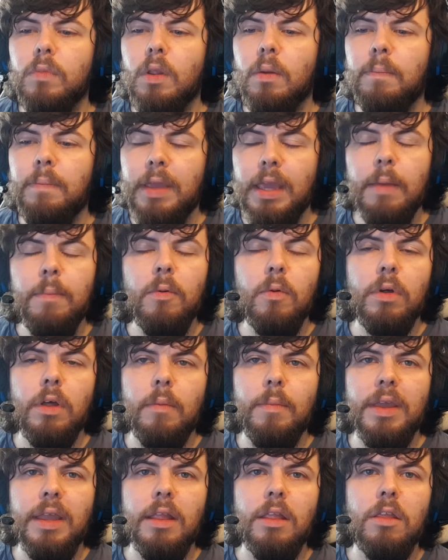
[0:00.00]
people
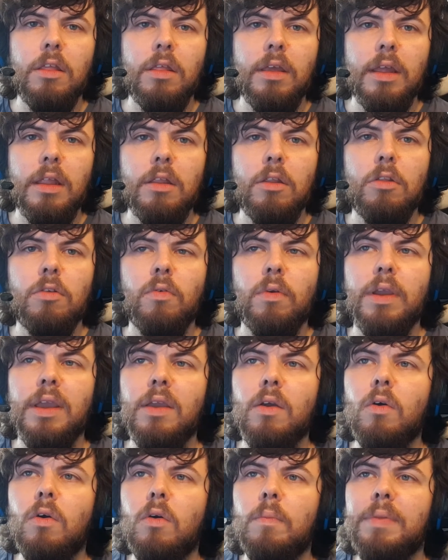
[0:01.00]
coming into the
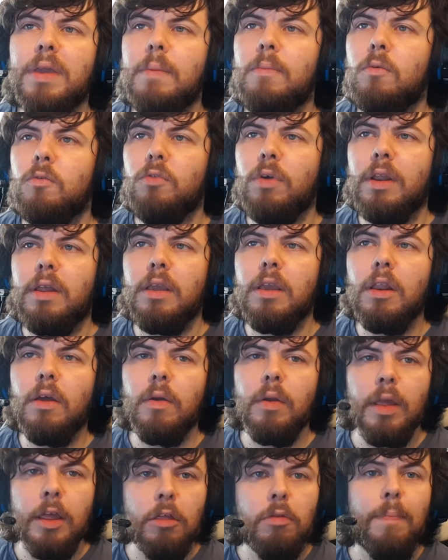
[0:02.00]
industry or people trying to,
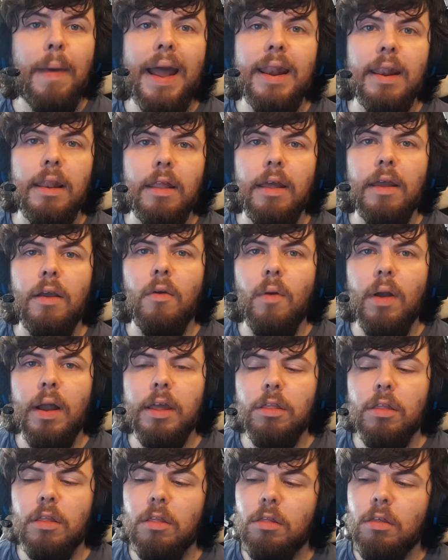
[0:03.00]
expand their
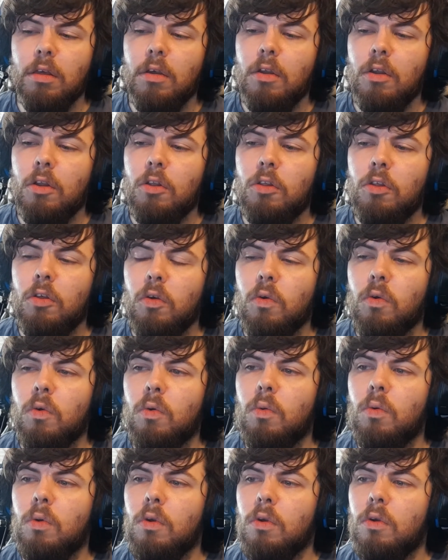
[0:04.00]
horizons
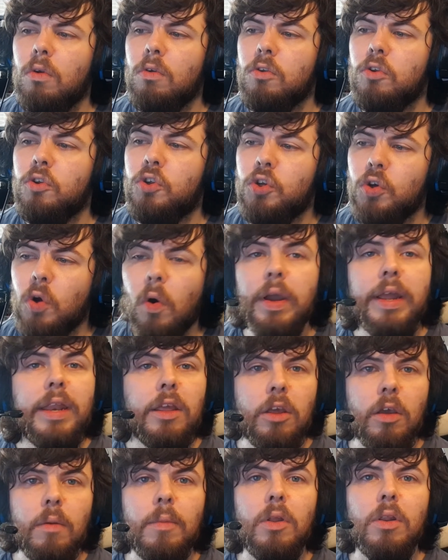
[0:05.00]
to
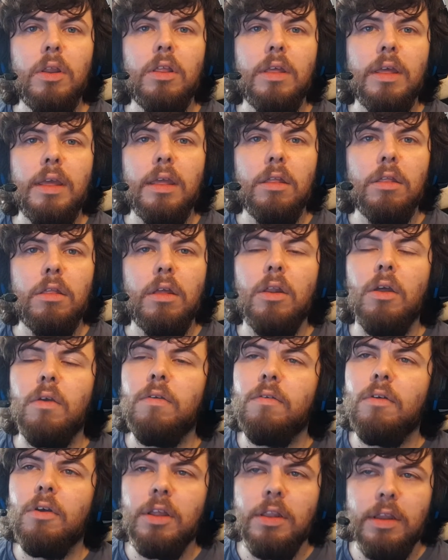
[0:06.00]
join communities. You've got your